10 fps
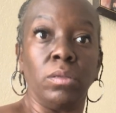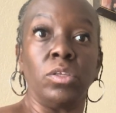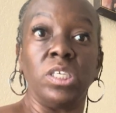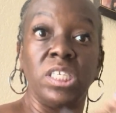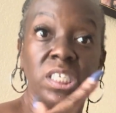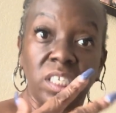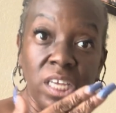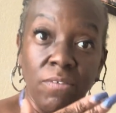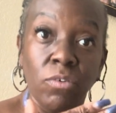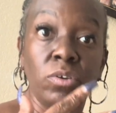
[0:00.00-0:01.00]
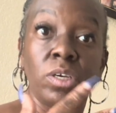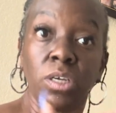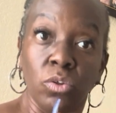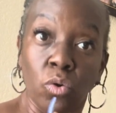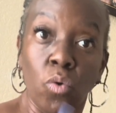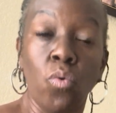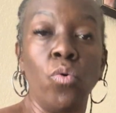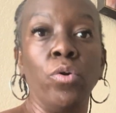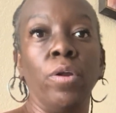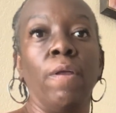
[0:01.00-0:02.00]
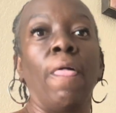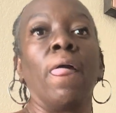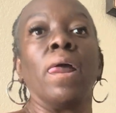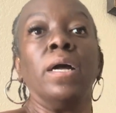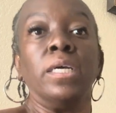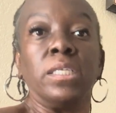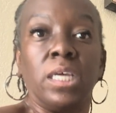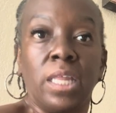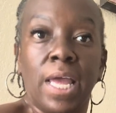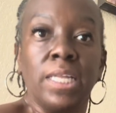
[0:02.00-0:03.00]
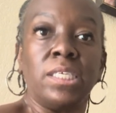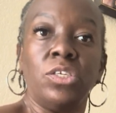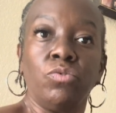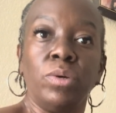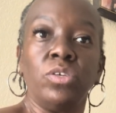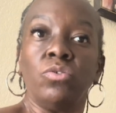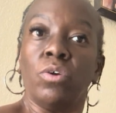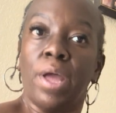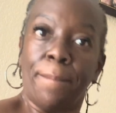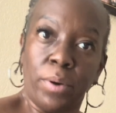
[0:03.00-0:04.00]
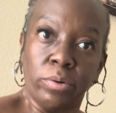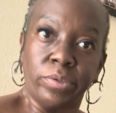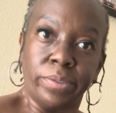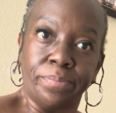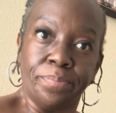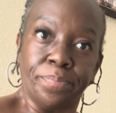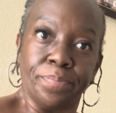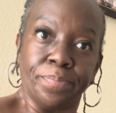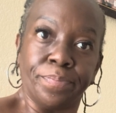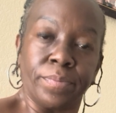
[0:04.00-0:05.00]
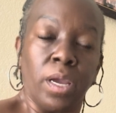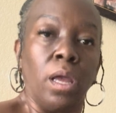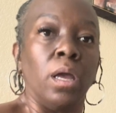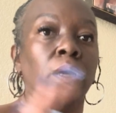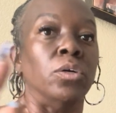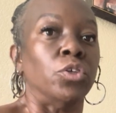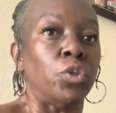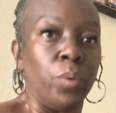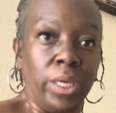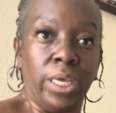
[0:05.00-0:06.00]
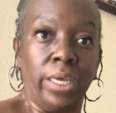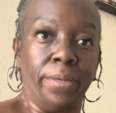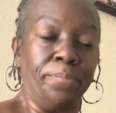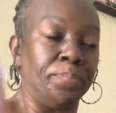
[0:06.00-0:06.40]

to sever, to cut the cord to that situation or that person. So again,